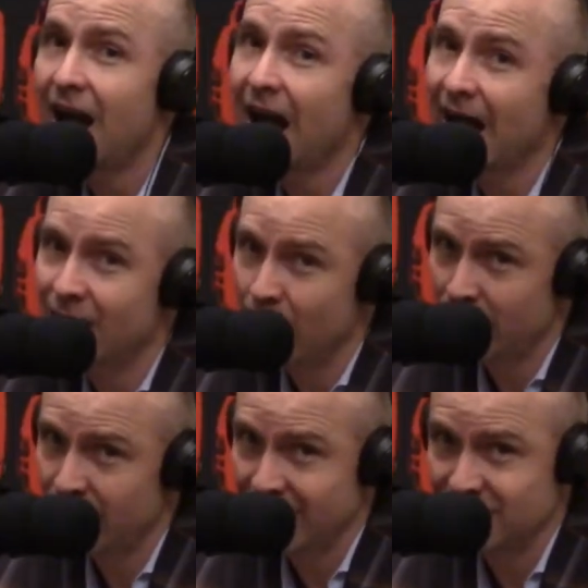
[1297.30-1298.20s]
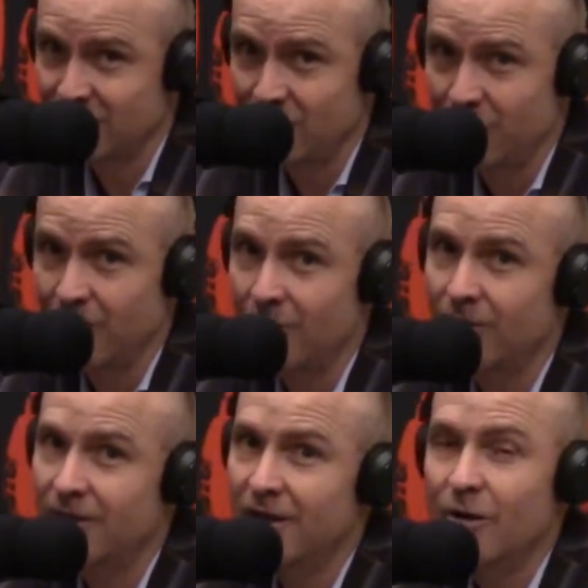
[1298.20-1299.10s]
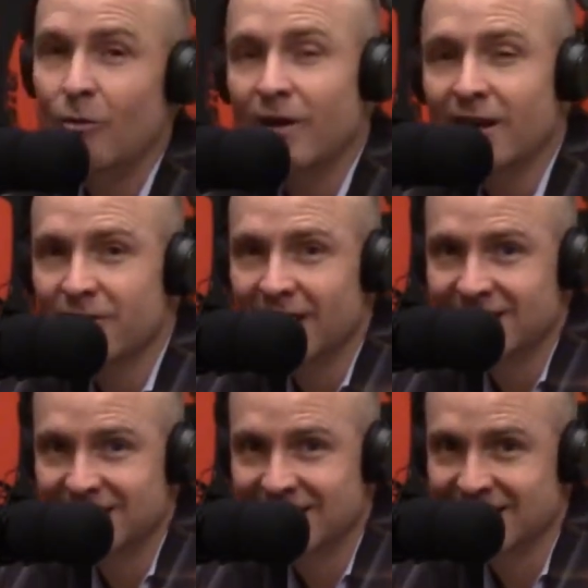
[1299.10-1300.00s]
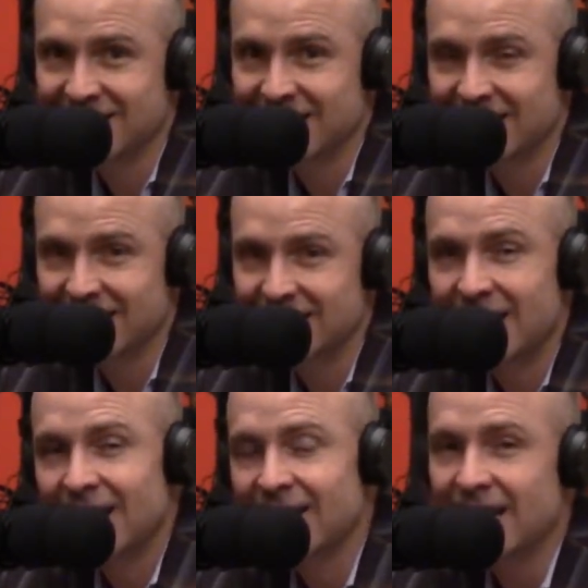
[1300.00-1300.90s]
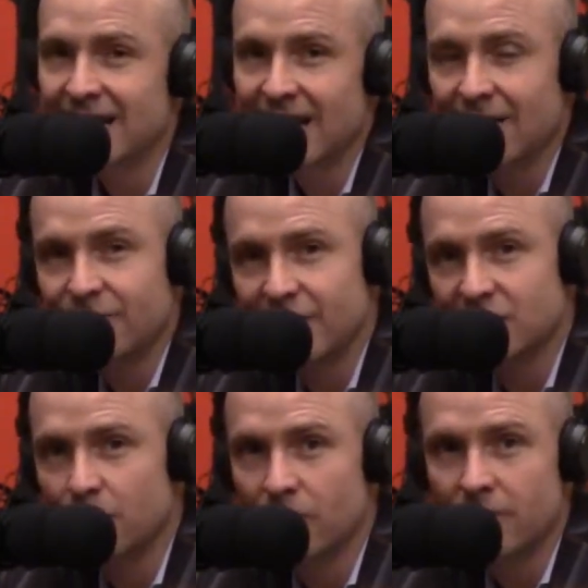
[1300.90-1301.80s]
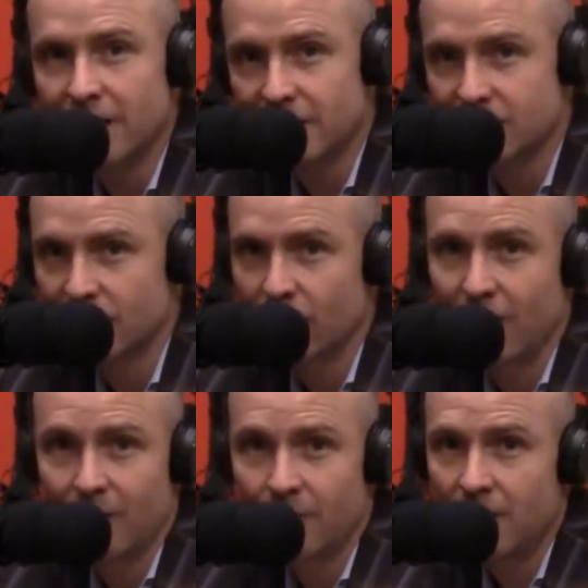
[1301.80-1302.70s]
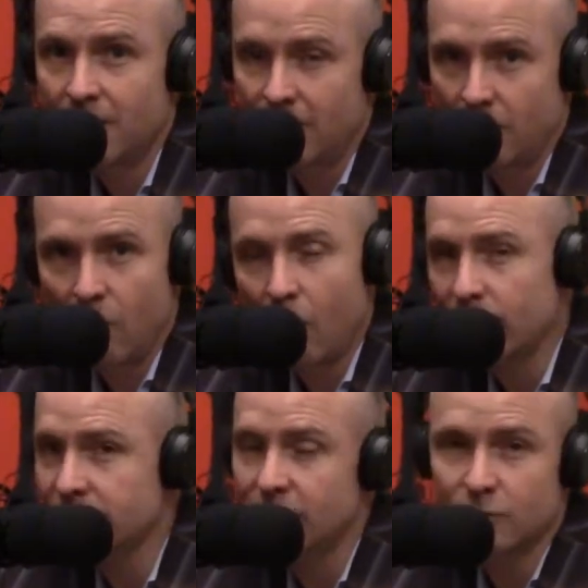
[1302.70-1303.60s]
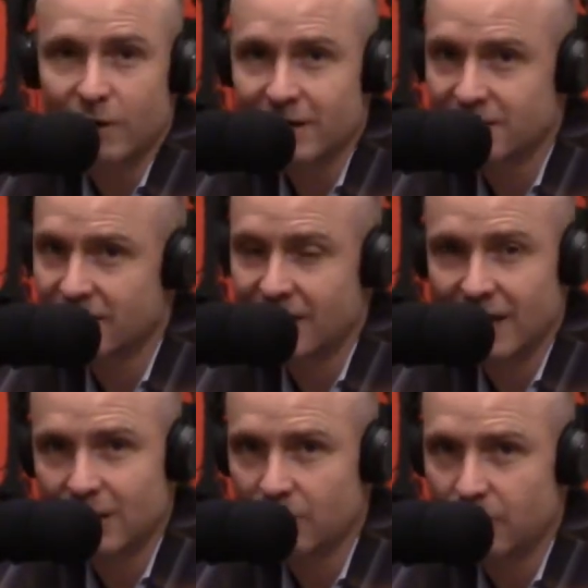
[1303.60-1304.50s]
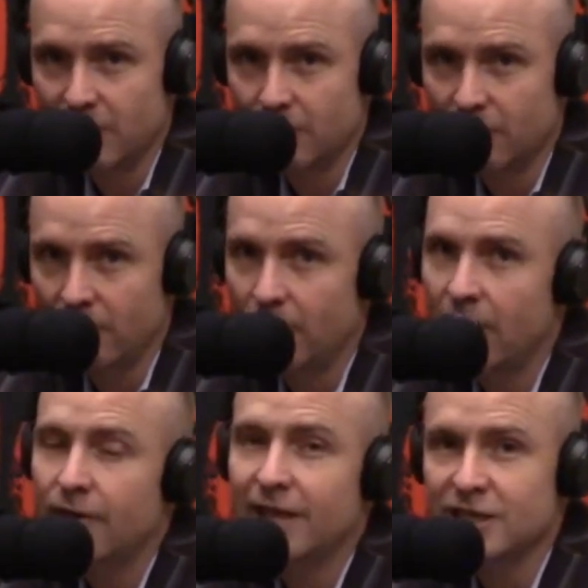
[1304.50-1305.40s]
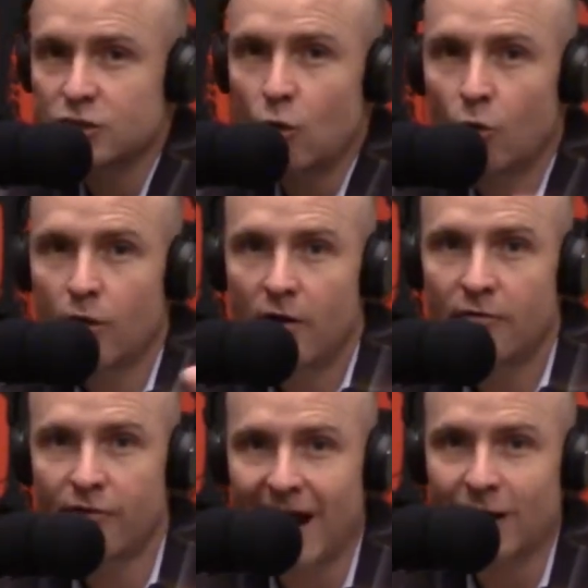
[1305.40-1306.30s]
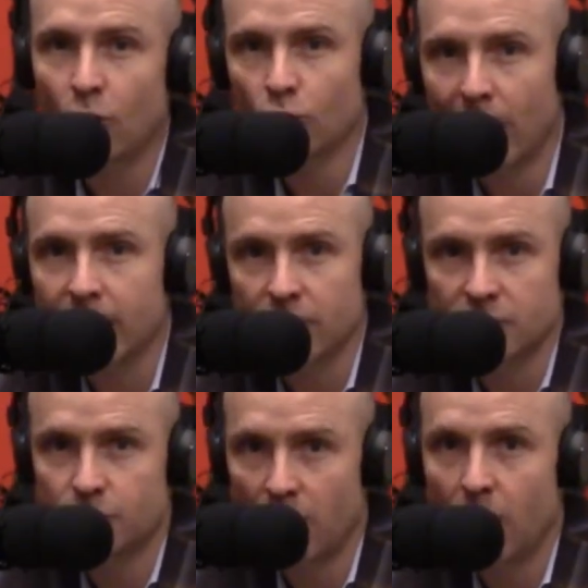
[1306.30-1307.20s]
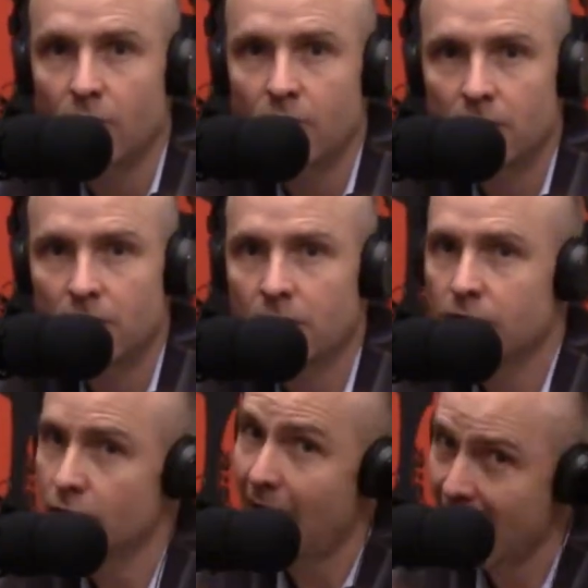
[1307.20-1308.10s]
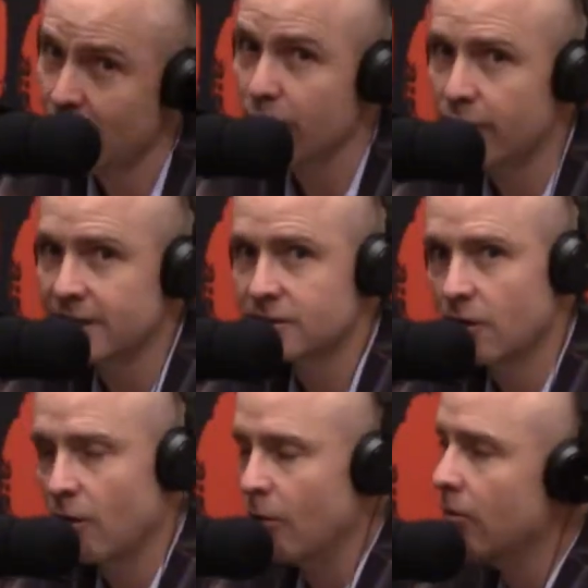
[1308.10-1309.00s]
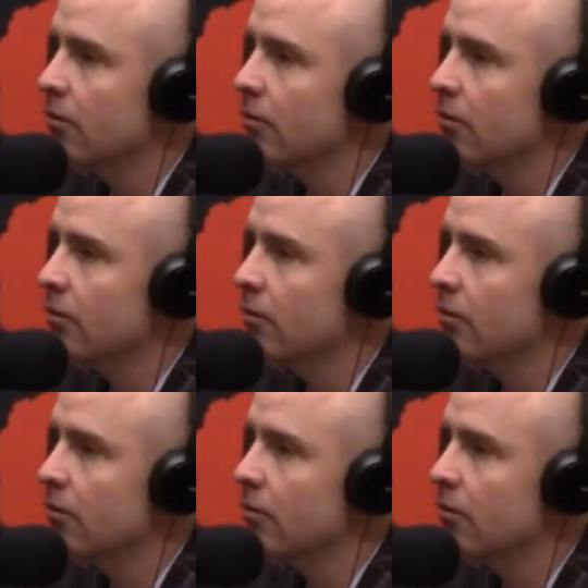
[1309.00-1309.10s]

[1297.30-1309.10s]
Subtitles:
I don't think so, bro. Whatever that statistic is, they didn't have Facebook, Instagram, all this other ways to connect with people. They sold vinyl records, bro. So I don't think so.